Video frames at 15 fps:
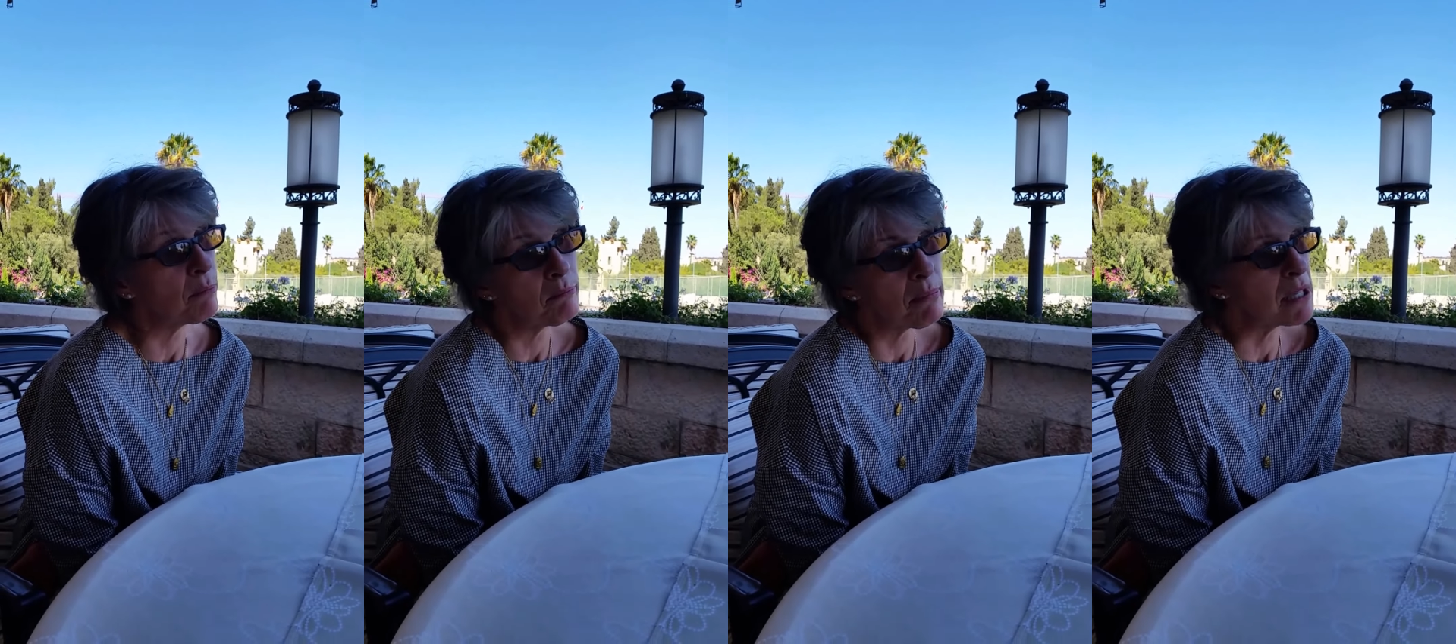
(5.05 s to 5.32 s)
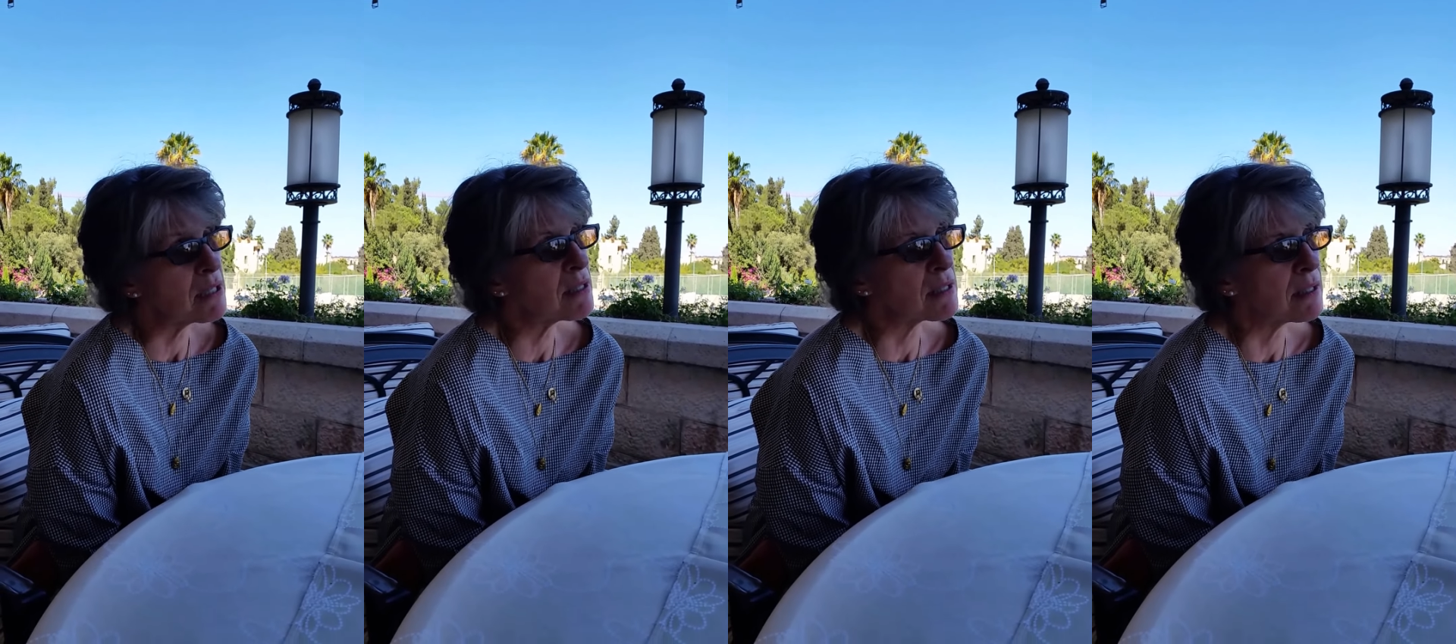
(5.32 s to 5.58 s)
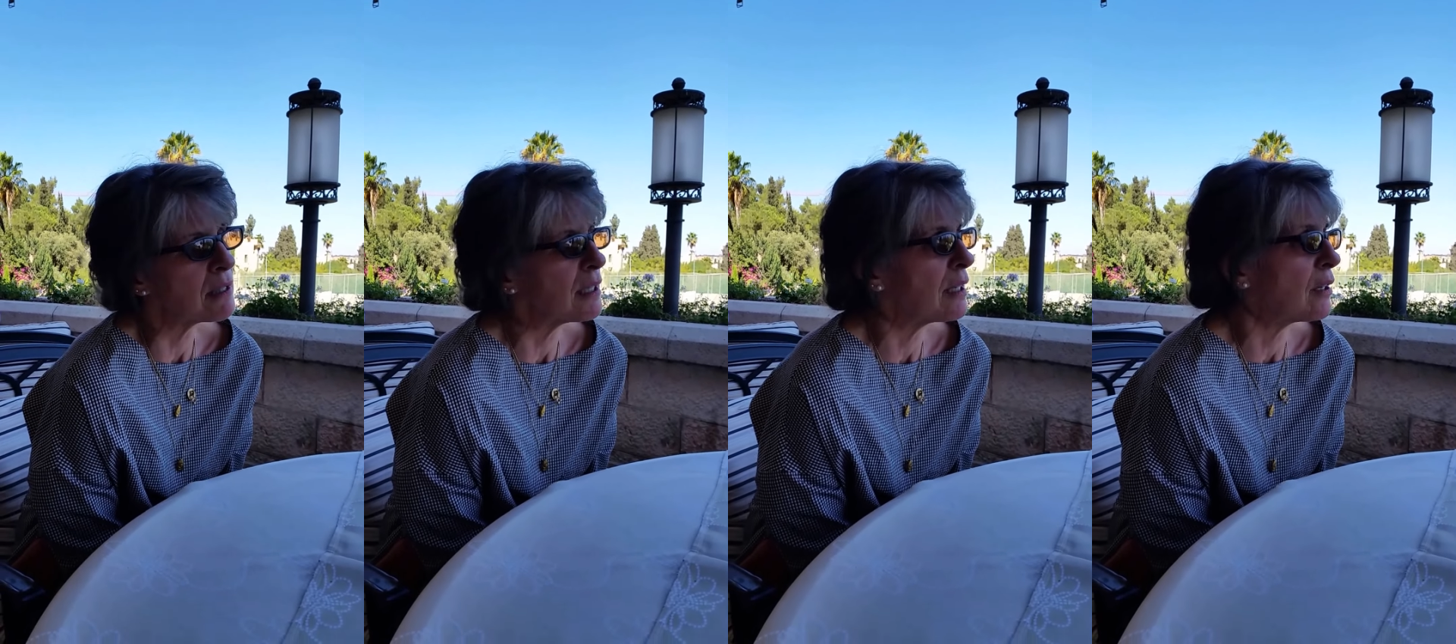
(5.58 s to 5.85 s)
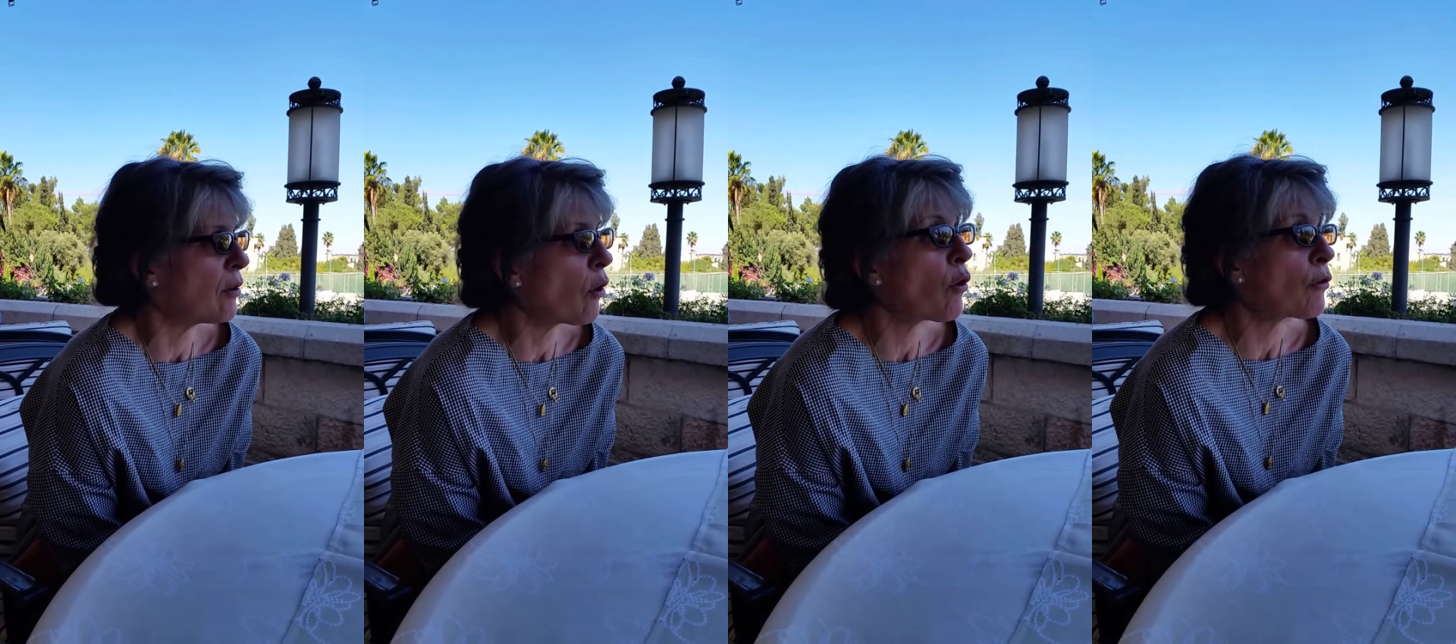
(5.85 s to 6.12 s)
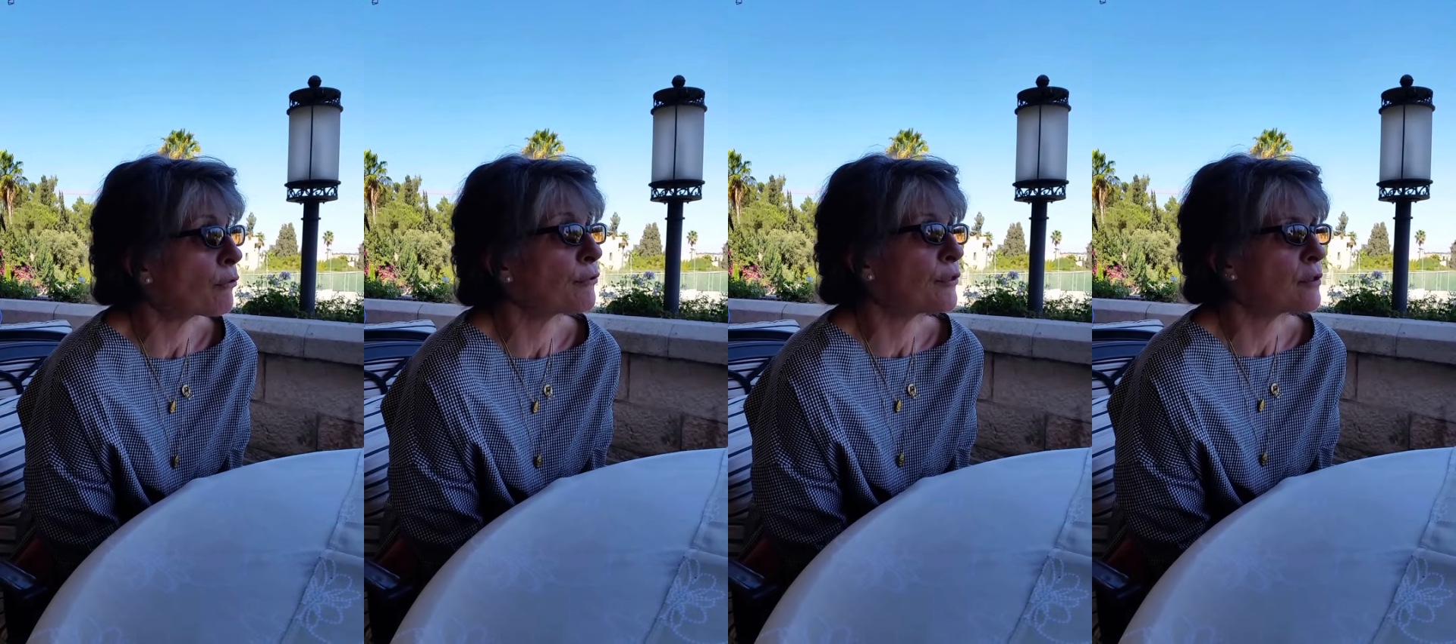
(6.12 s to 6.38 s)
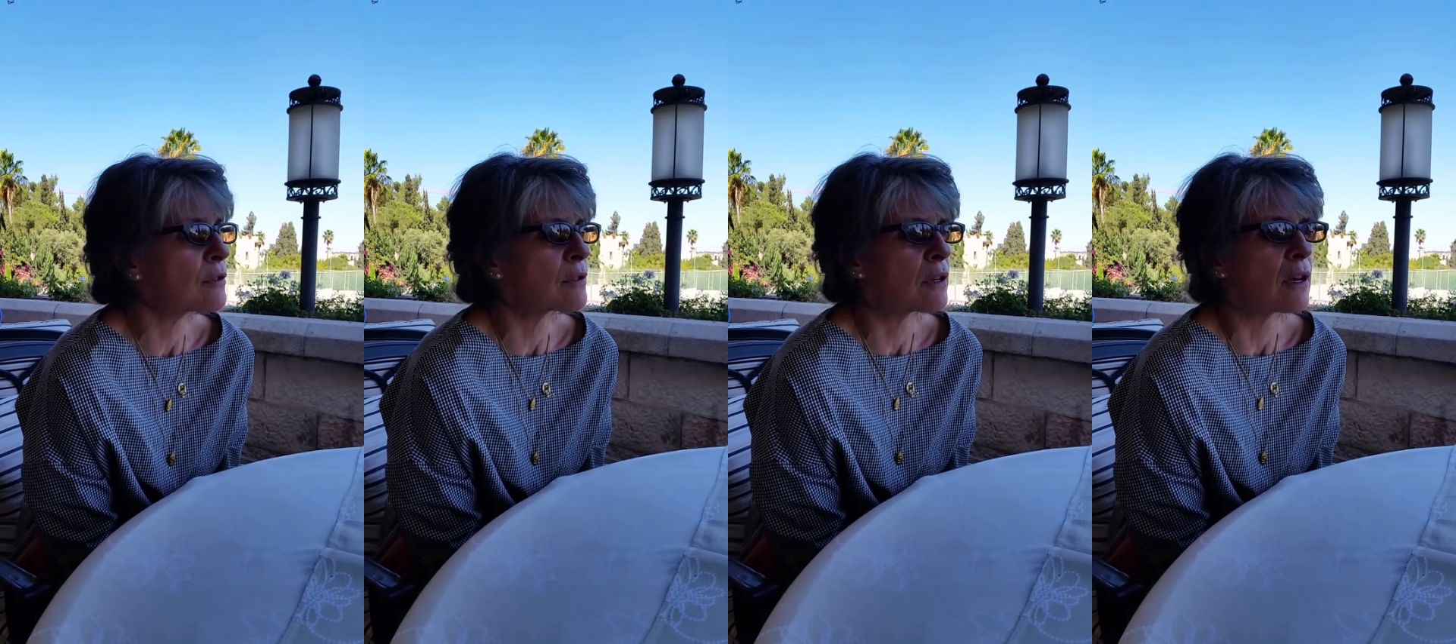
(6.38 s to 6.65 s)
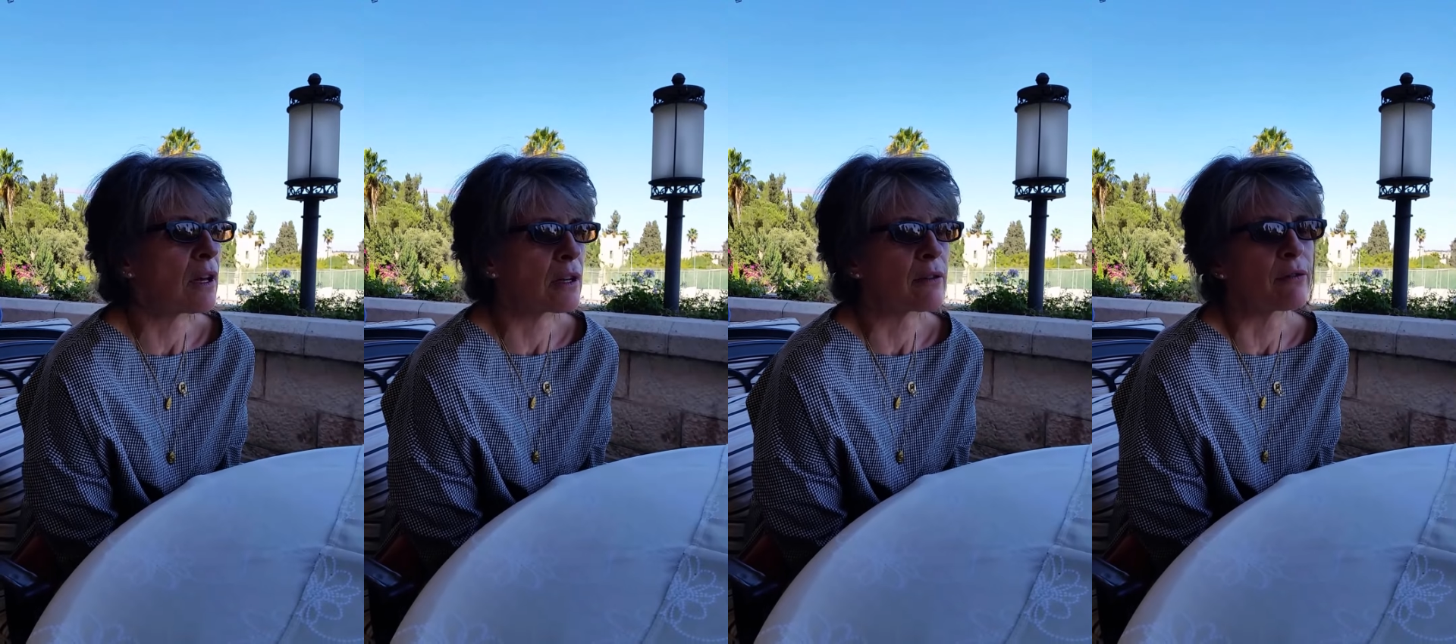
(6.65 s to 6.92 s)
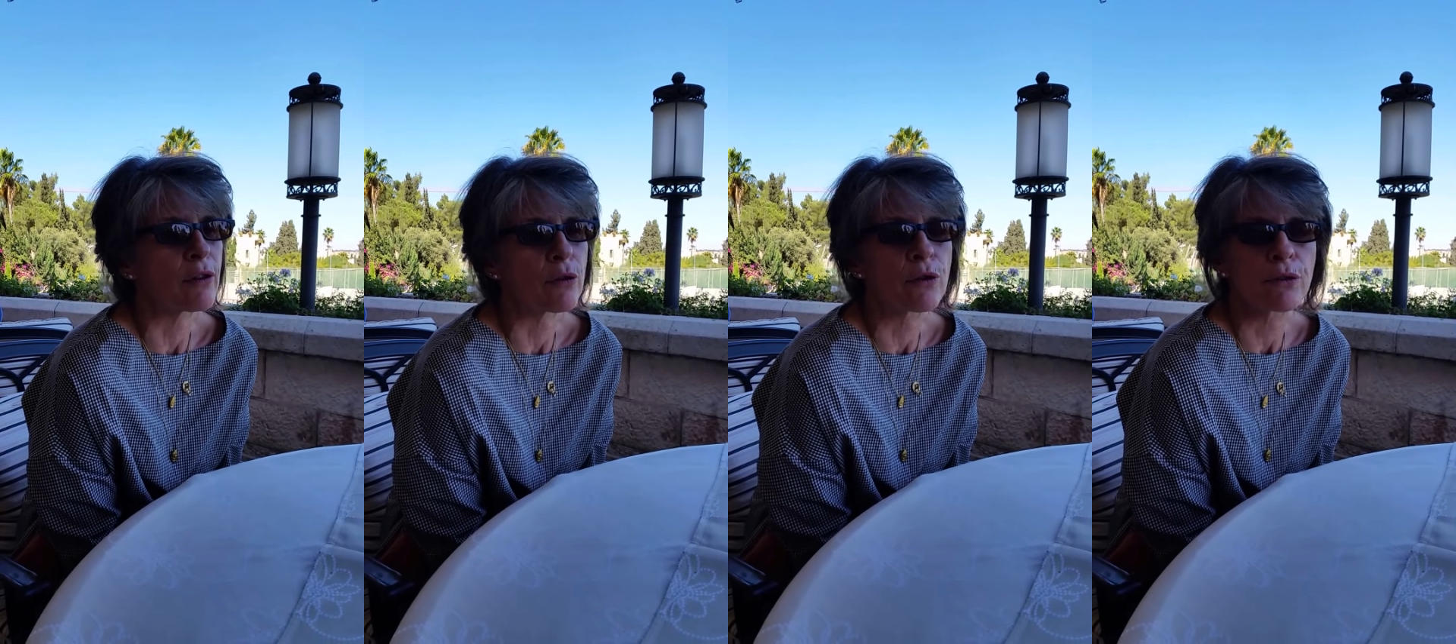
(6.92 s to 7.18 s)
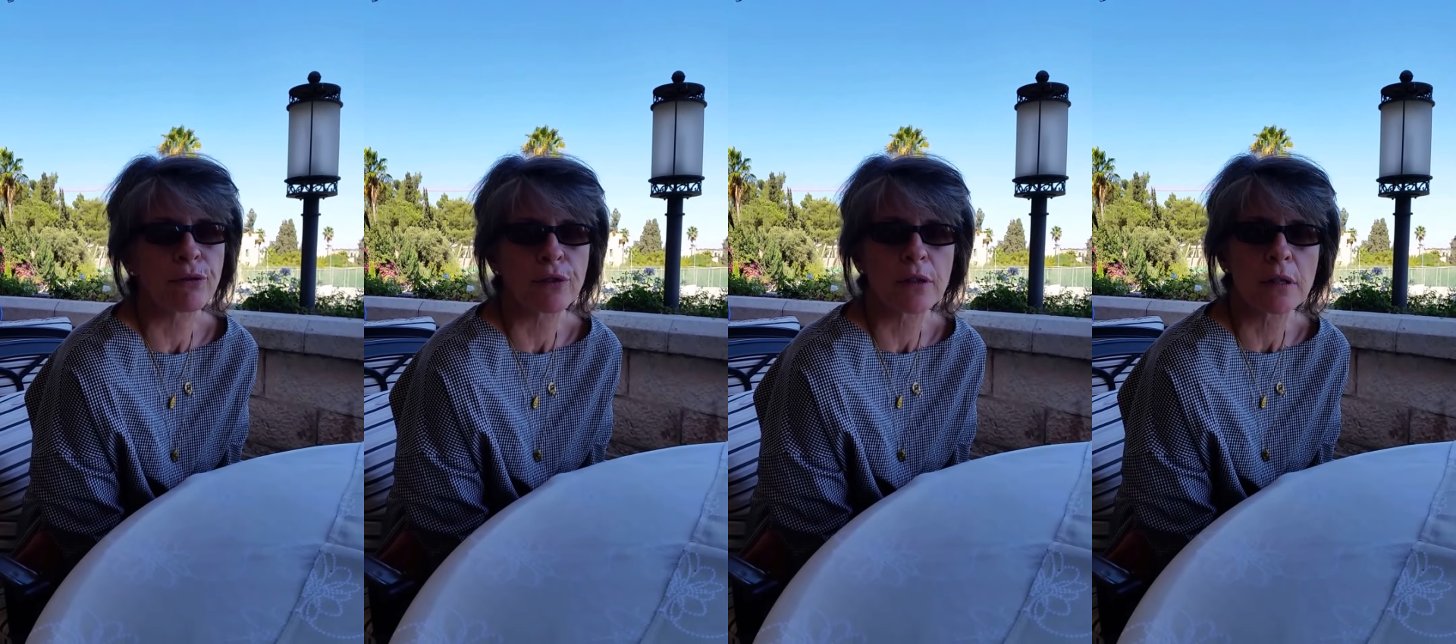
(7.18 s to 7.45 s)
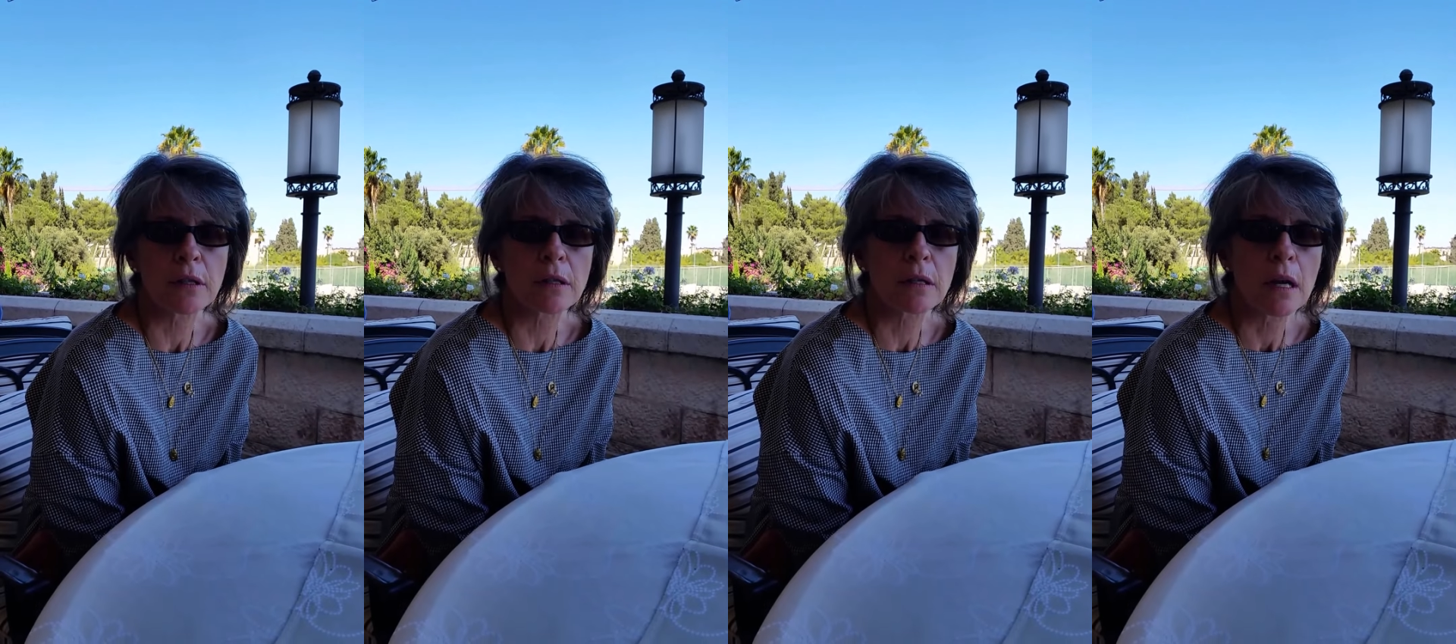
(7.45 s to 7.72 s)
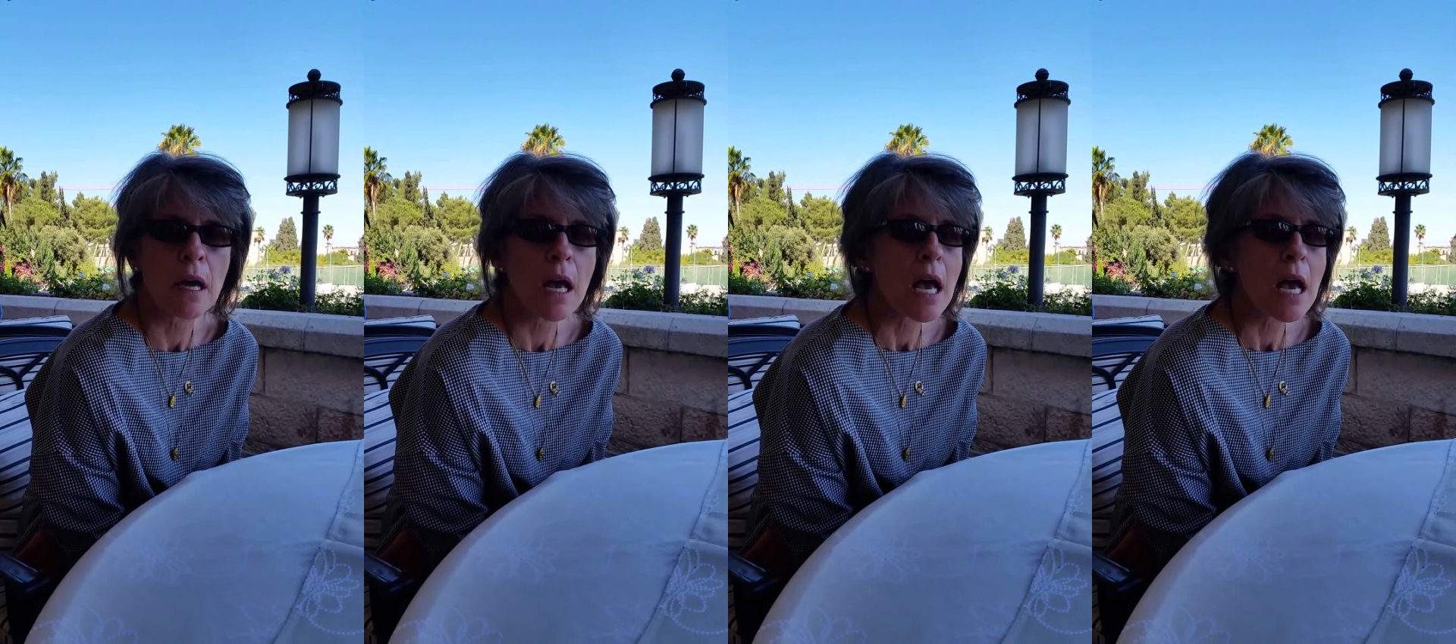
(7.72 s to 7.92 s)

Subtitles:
basically orphans, a lot of orphans,